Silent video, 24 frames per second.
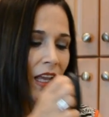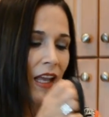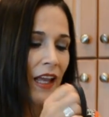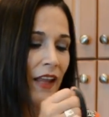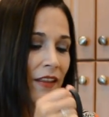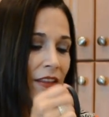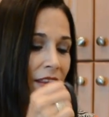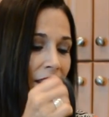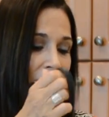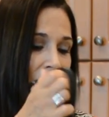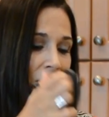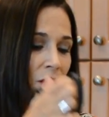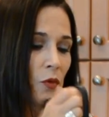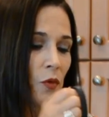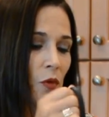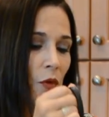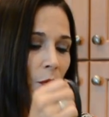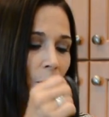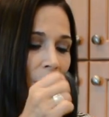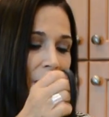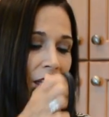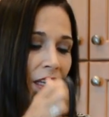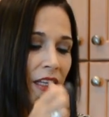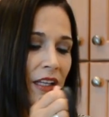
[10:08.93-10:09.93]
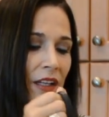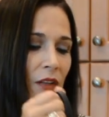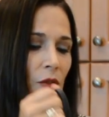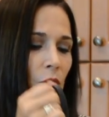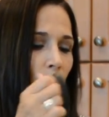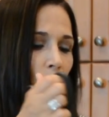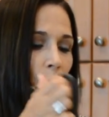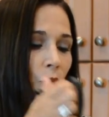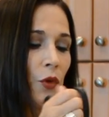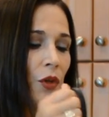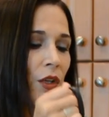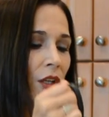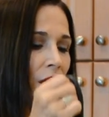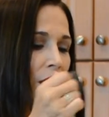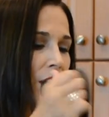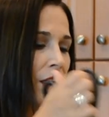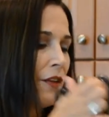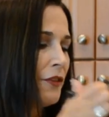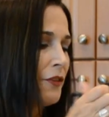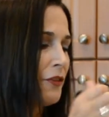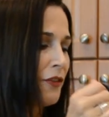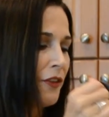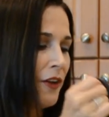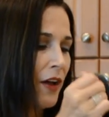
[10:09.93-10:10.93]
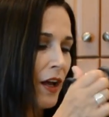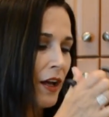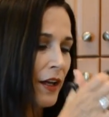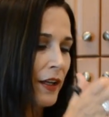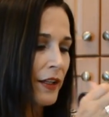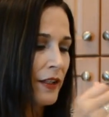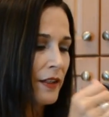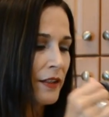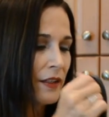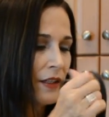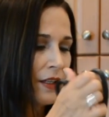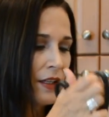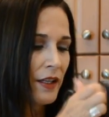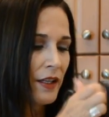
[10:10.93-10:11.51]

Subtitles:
And this will make a really fine